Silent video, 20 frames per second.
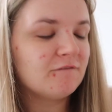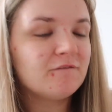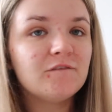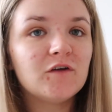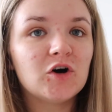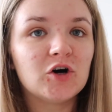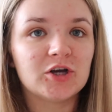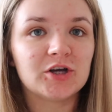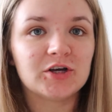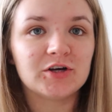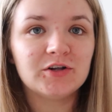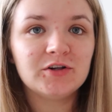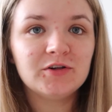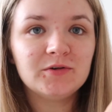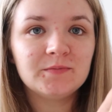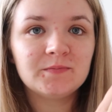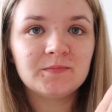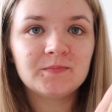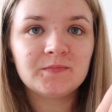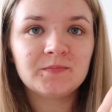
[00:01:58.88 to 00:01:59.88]
Foil
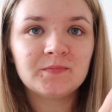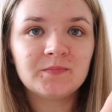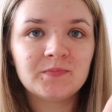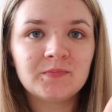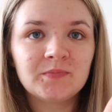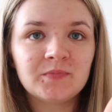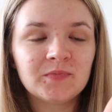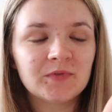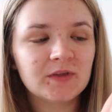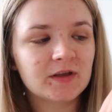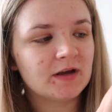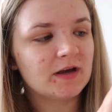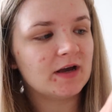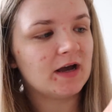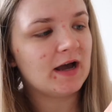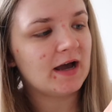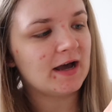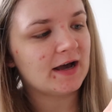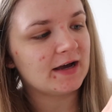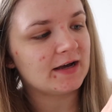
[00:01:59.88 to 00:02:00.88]

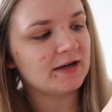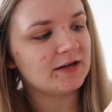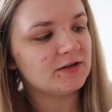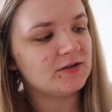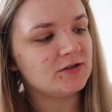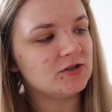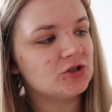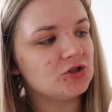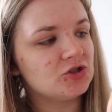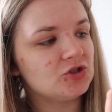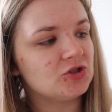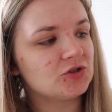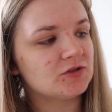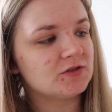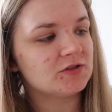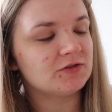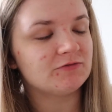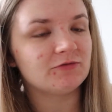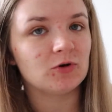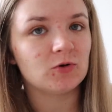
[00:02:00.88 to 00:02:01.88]
and
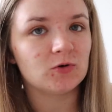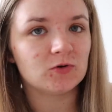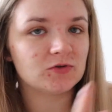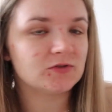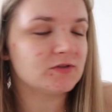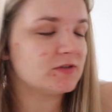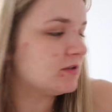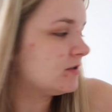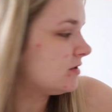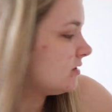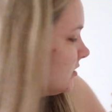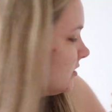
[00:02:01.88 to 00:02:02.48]
Just a Rose,